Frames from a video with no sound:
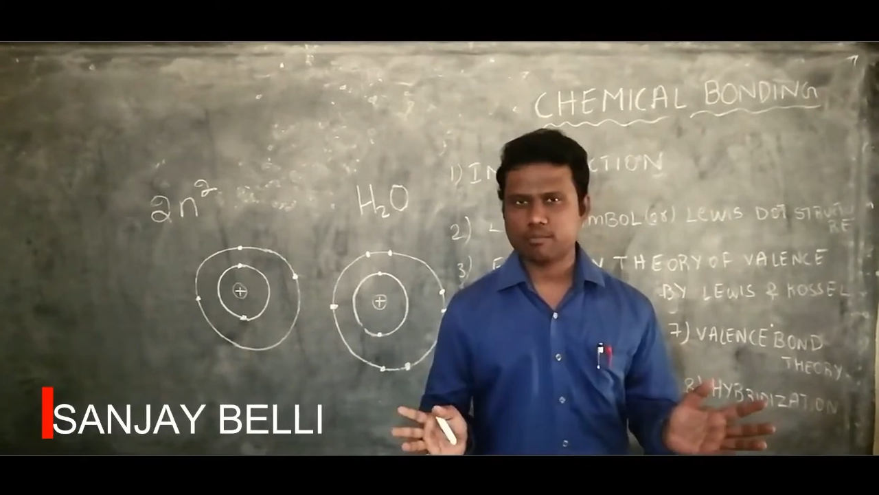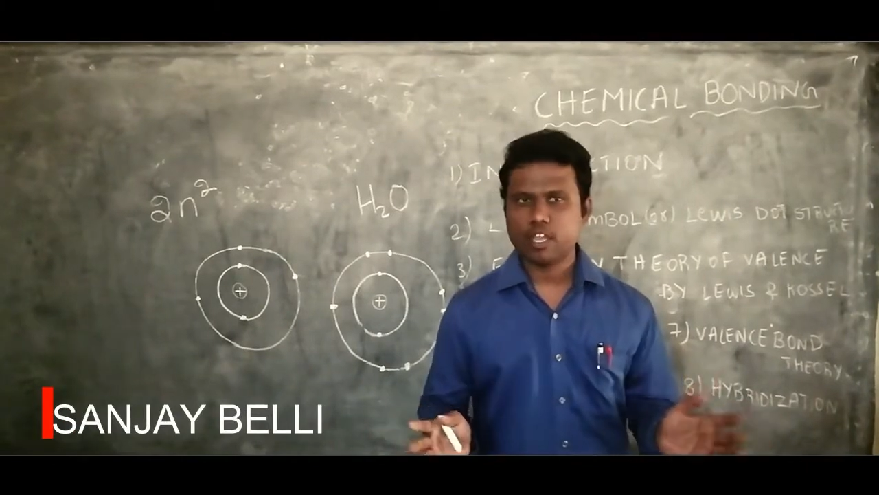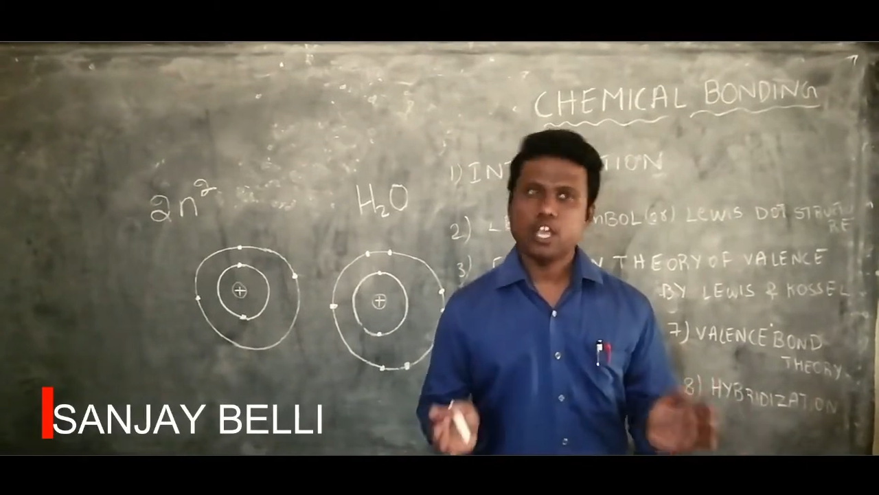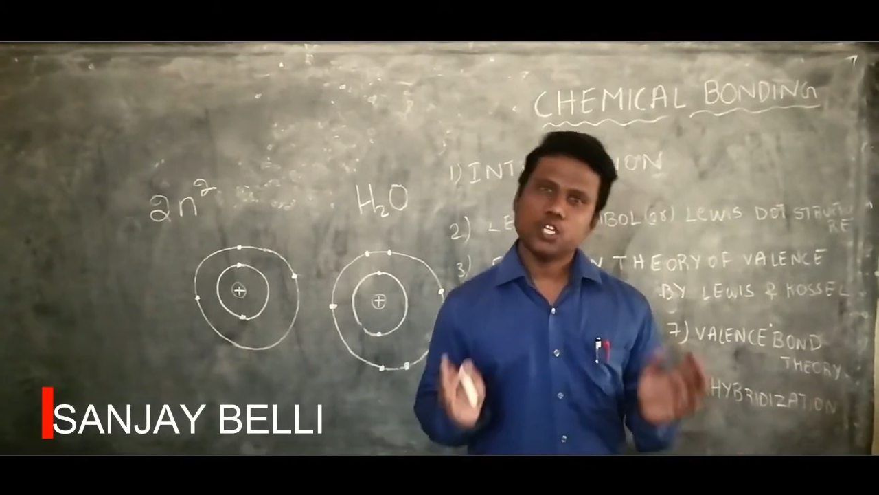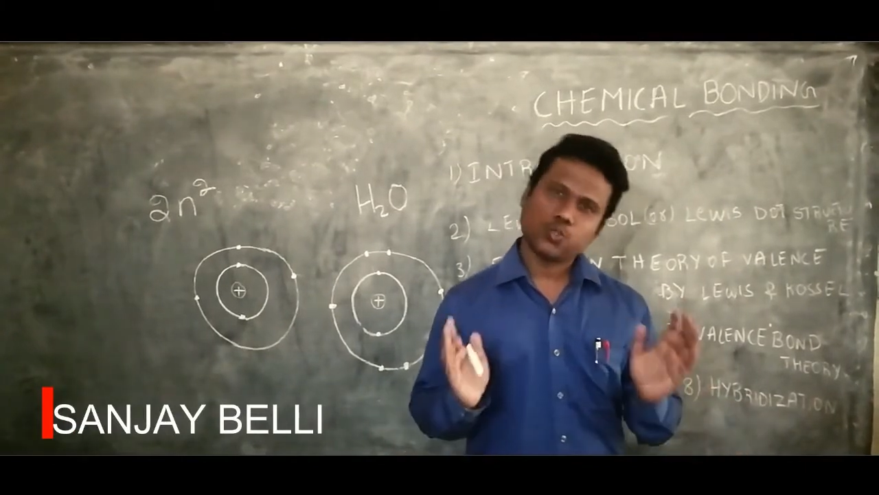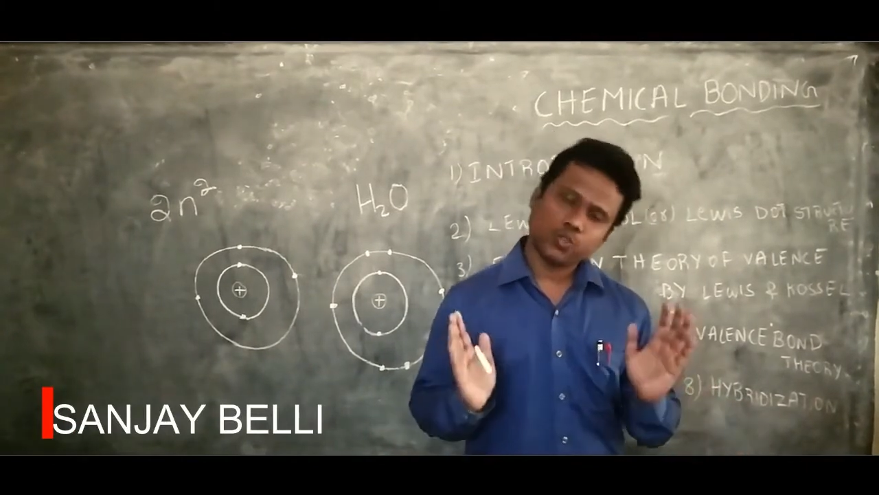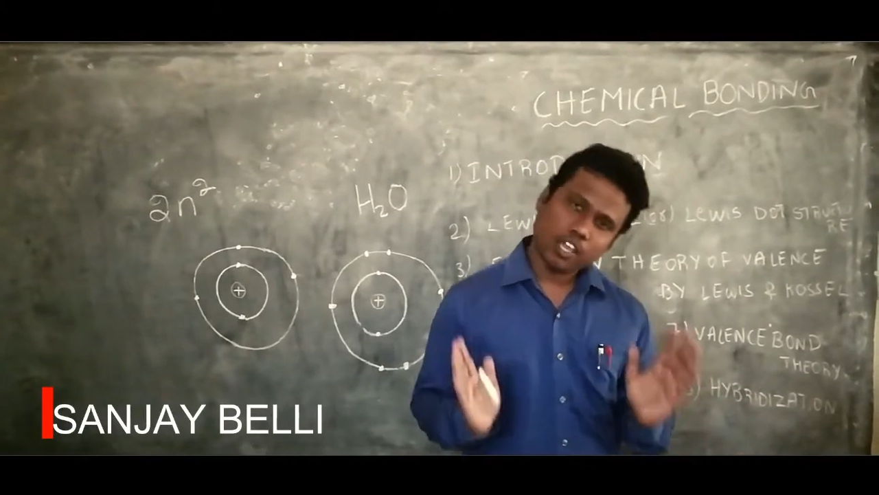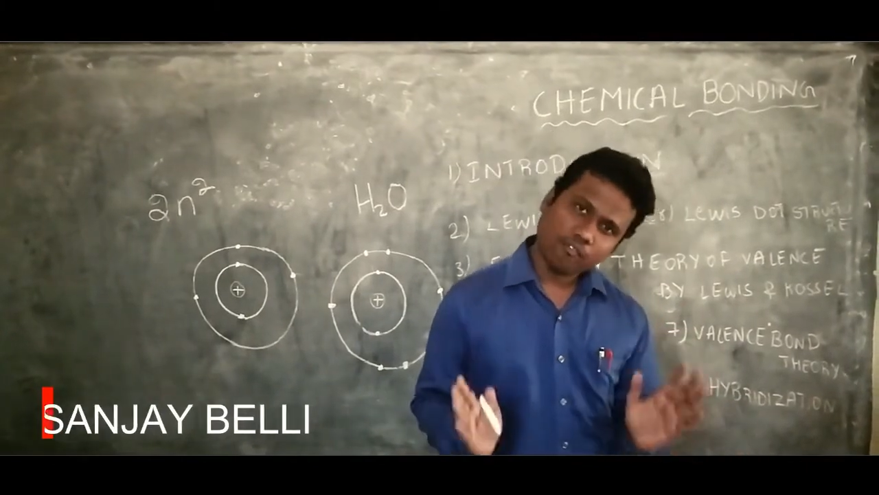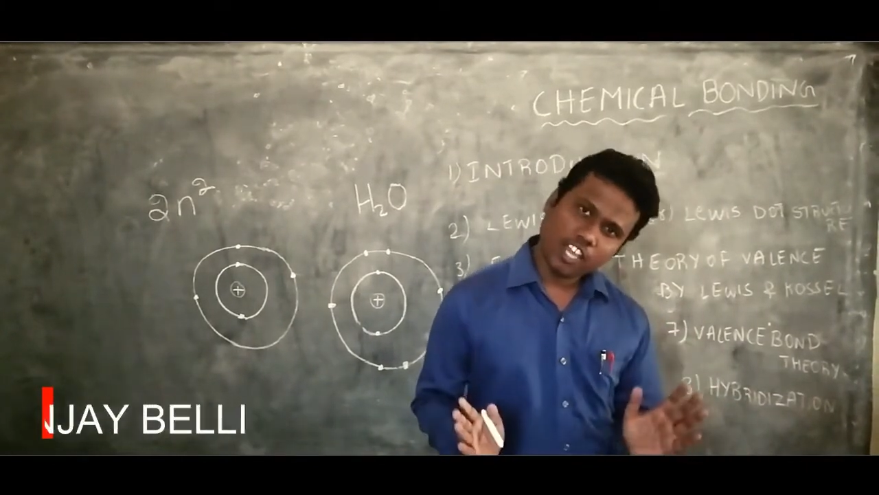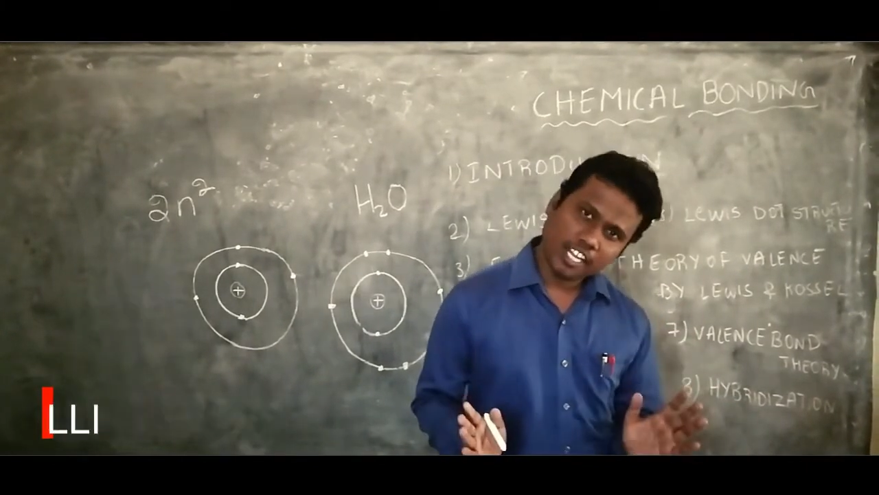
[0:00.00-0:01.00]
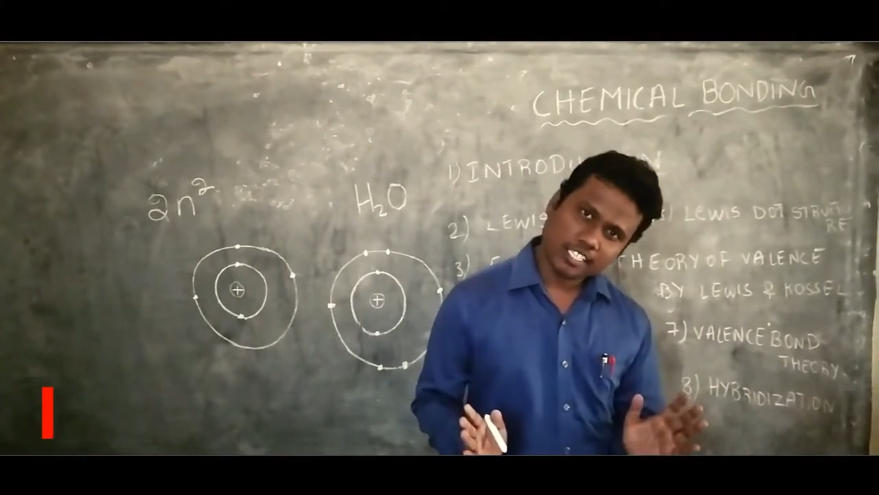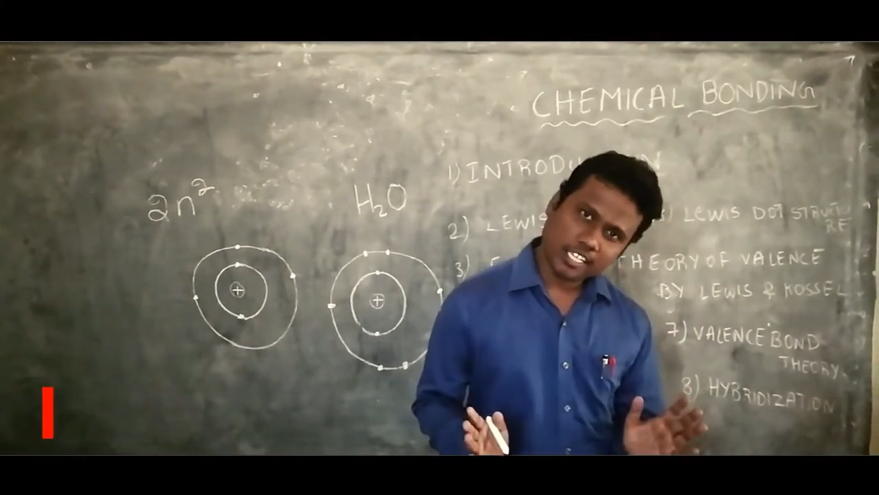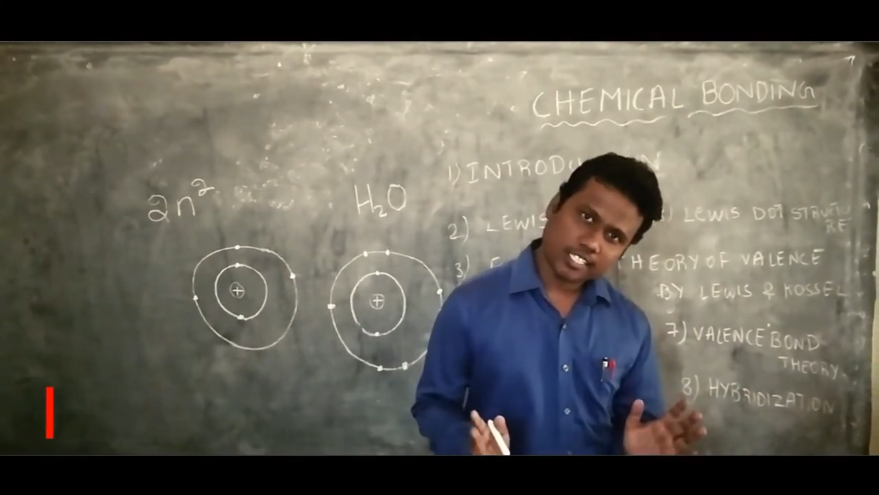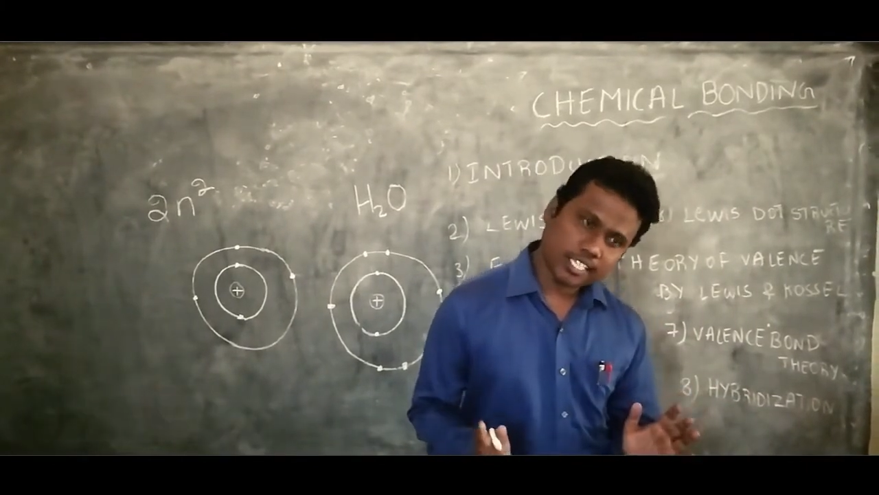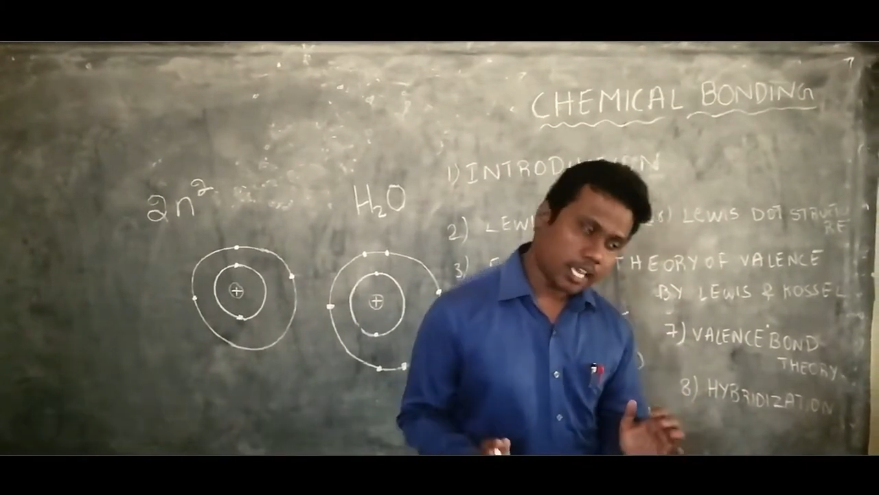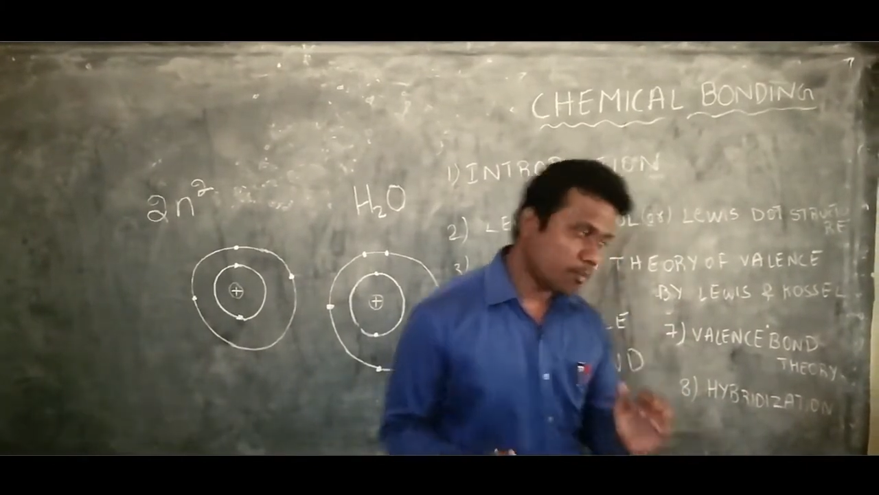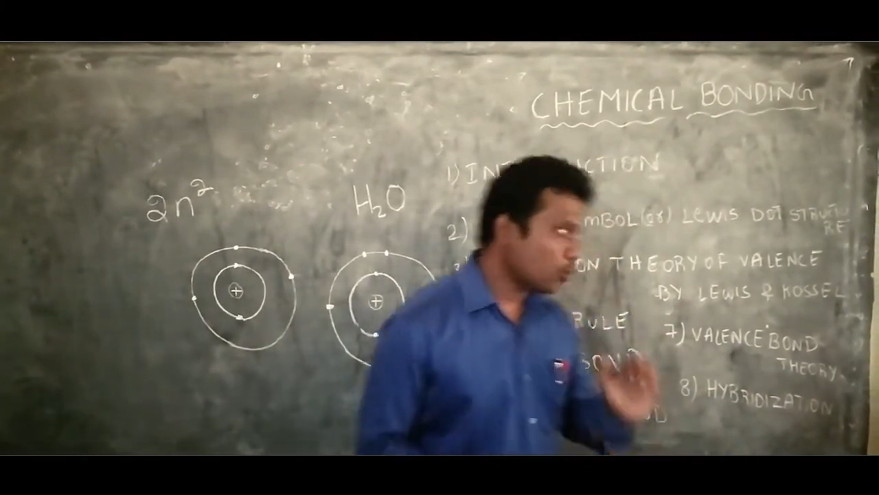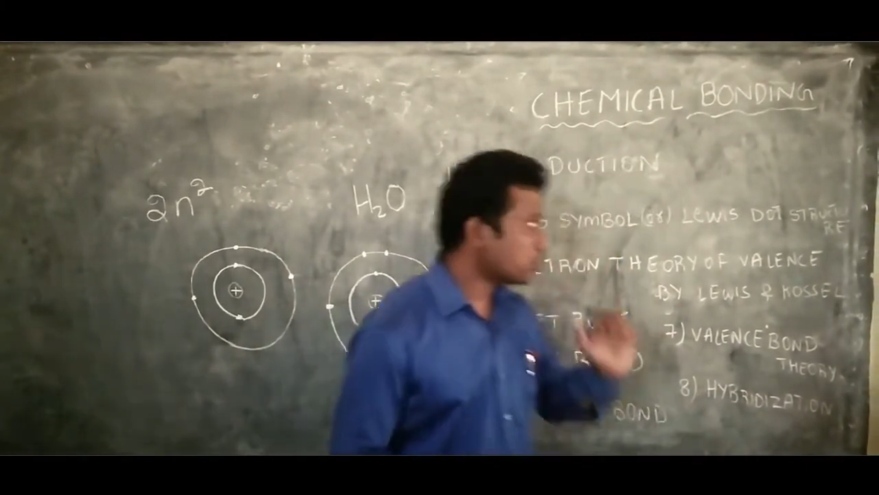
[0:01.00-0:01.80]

Today we are discussing about